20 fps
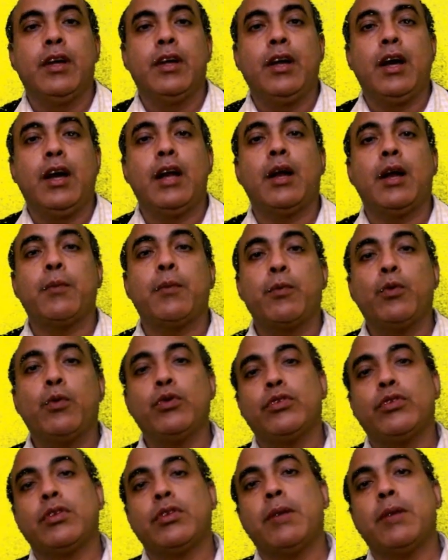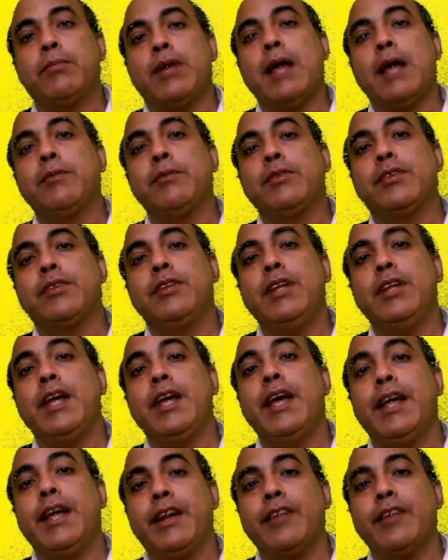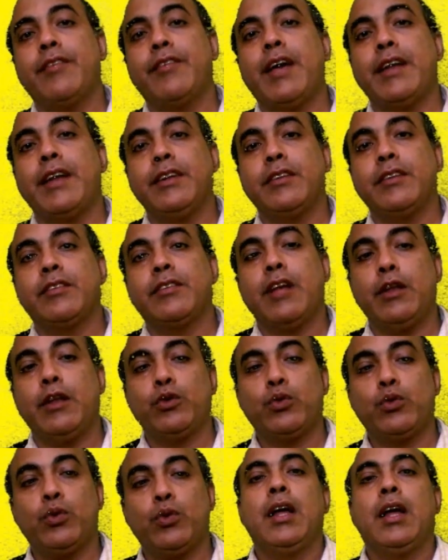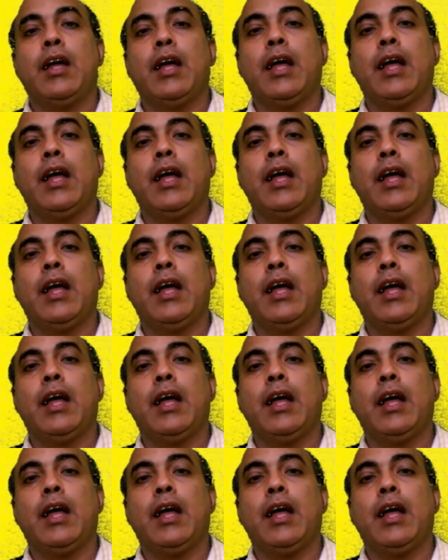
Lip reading: And of course, sometimes the error variance also.